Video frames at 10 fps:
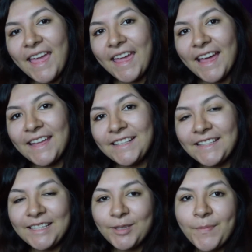Hey
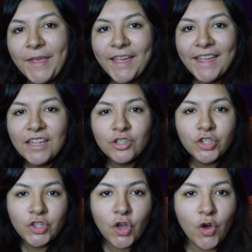guys, it's me again.
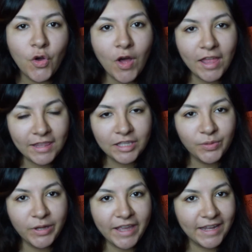So
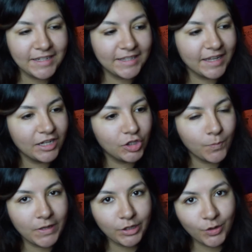this week I decided to
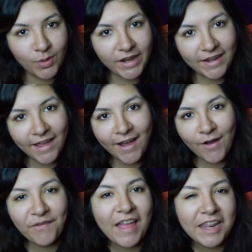be doing
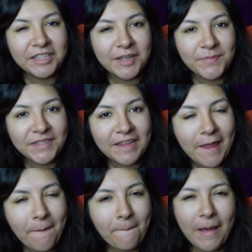a Valentine's
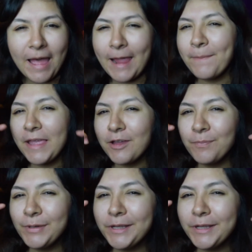Day eye makeup